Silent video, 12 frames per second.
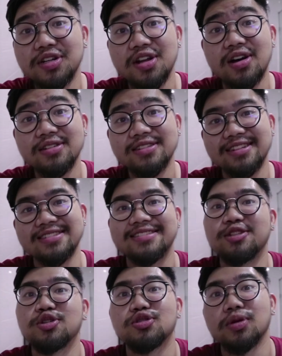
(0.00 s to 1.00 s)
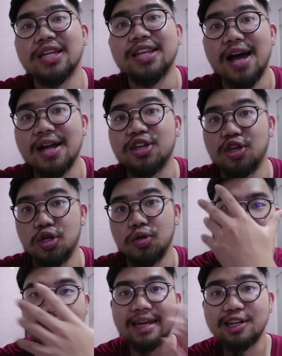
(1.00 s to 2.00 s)
Adults is usually not
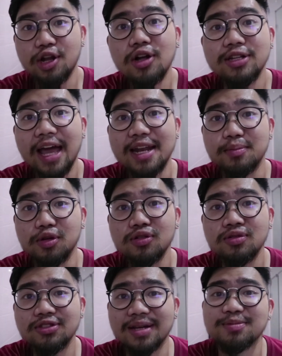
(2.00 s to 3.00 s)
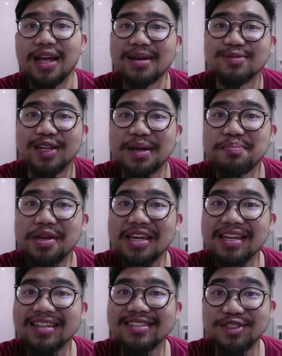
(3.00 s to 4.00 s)
cute. An adult animal sometimes can
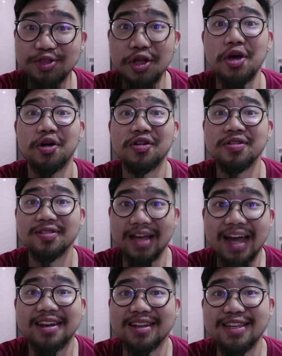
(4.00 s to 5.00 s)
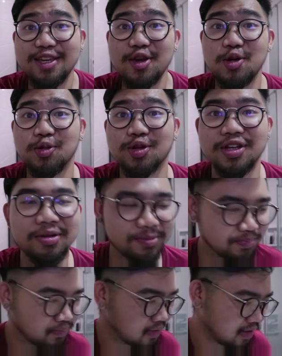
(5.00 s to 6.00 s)
be still kinda cute.
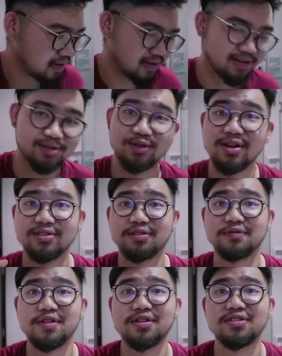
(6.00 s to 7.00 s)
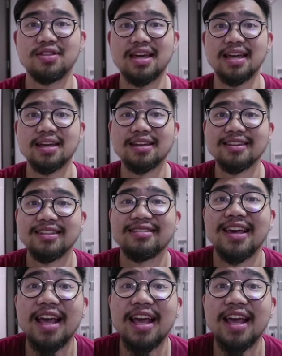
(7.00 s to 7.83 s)
So that's the first thing.